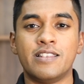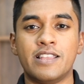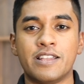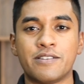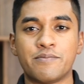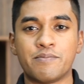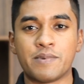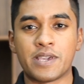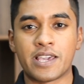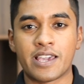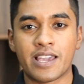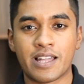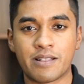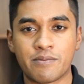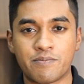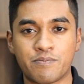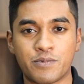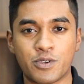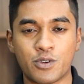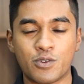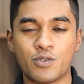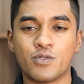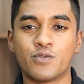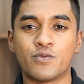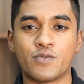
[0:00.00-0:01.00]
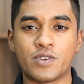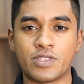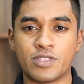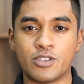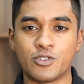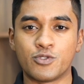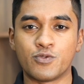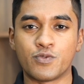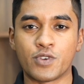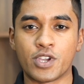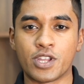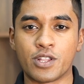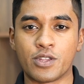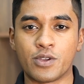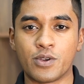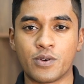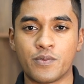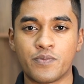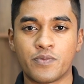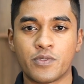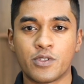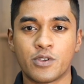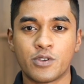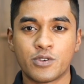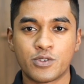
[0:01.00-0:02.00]
let me help you with this
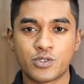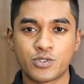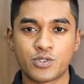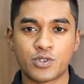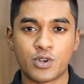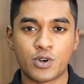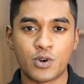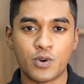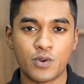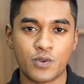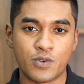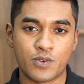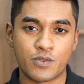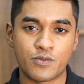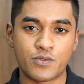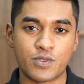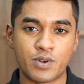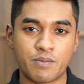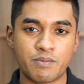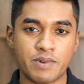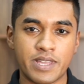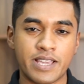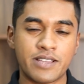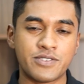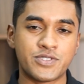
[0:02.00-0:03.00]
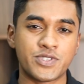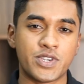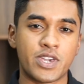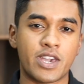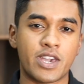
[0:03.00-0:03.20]
video. So from D